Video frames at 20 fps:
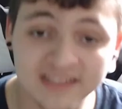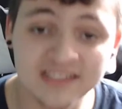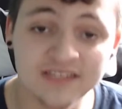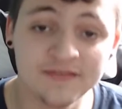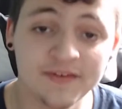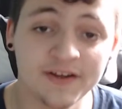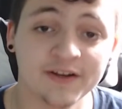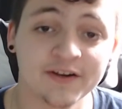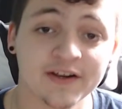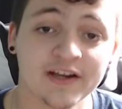the
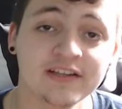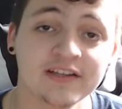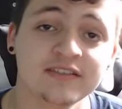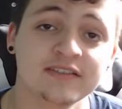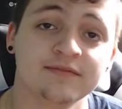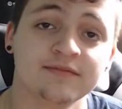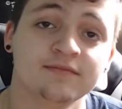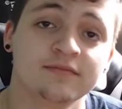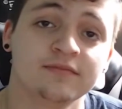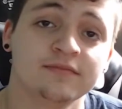video,
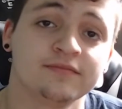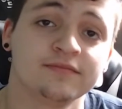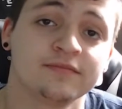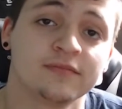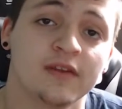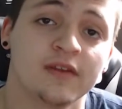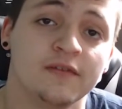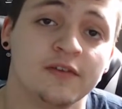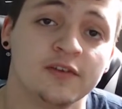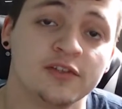guys.
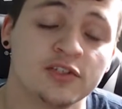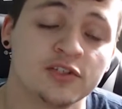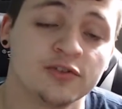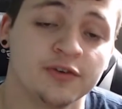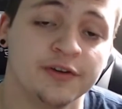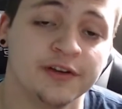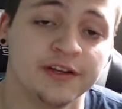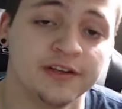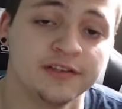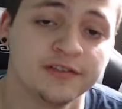If you're just
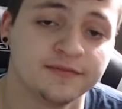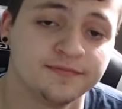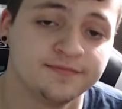joining us,